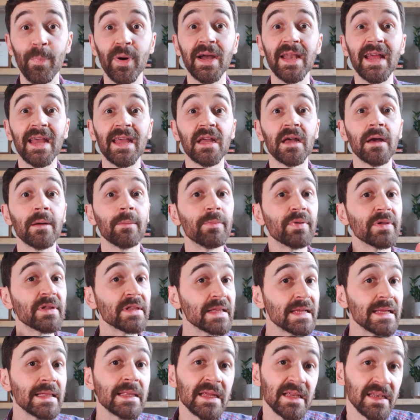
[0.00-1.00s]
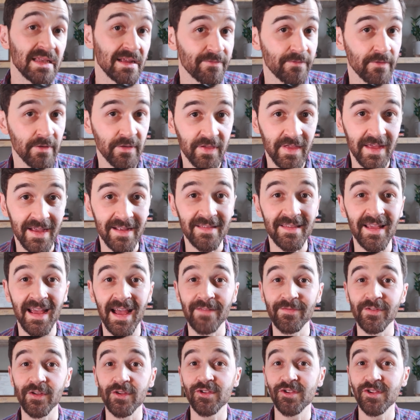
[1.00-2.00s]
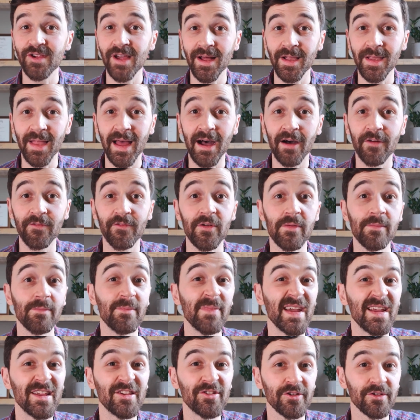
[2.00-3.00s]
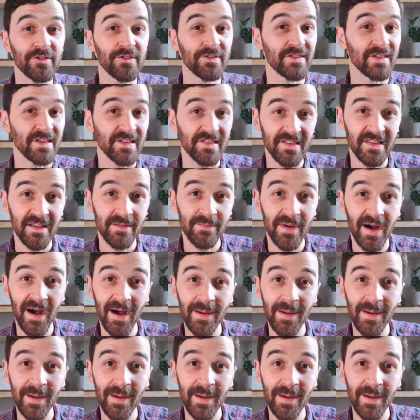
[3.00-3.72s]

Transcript: but a completely different thing to have to shell out for major system